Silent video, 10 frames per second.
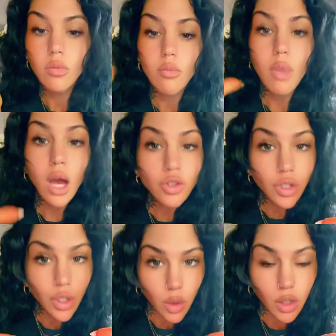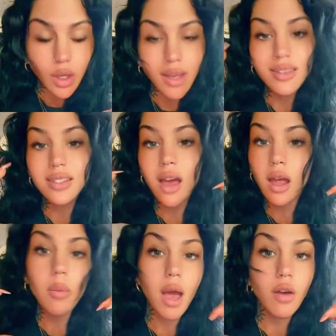Boundary oil is not
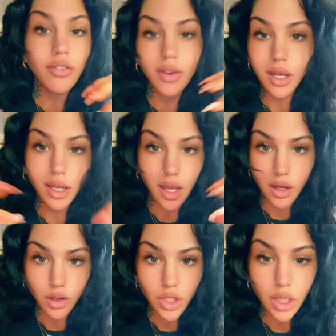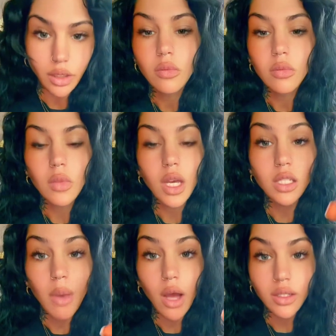about fighting energy. It's
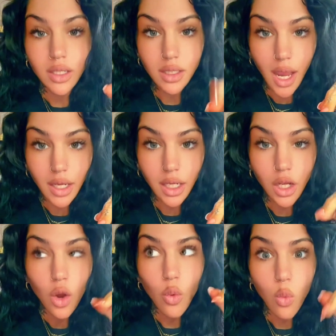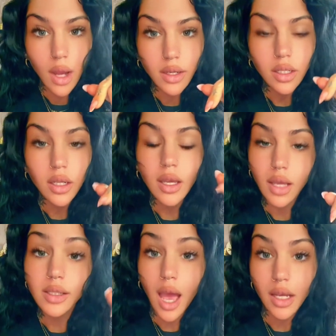about deciding what
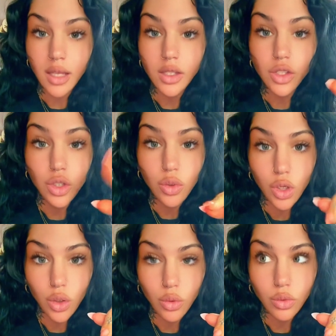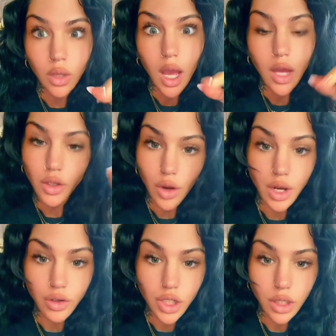gets access to you and your
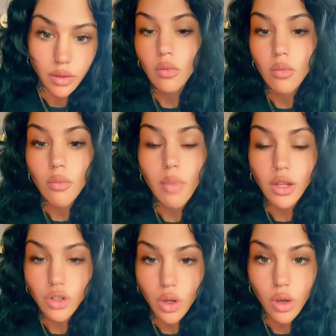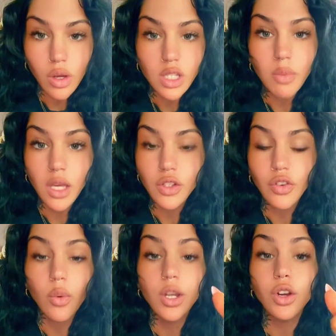energy. Boundary oil is best for
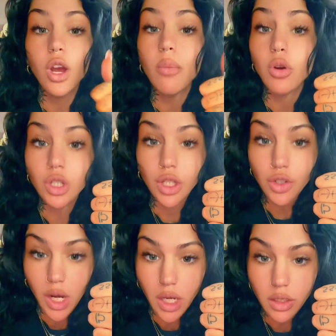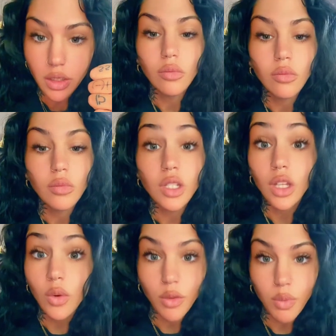when you're emotionally drained,
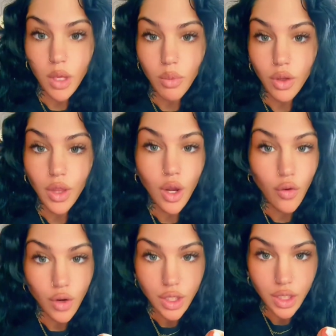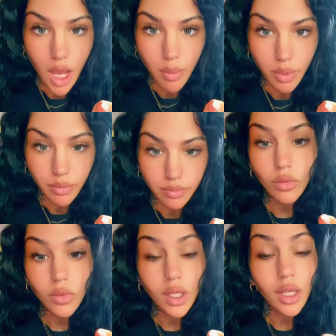dealing with people that overstep,
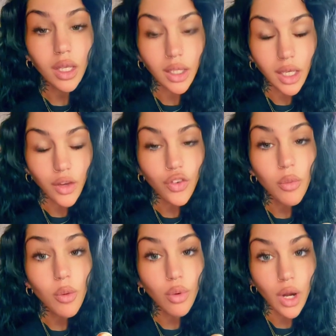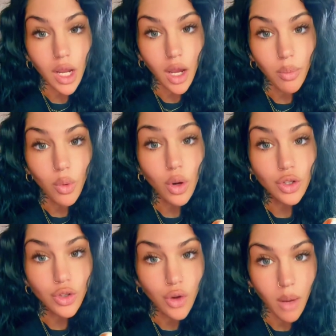healing from a breakup or
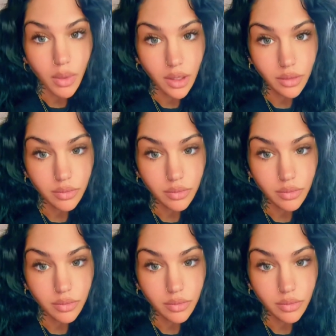trauma,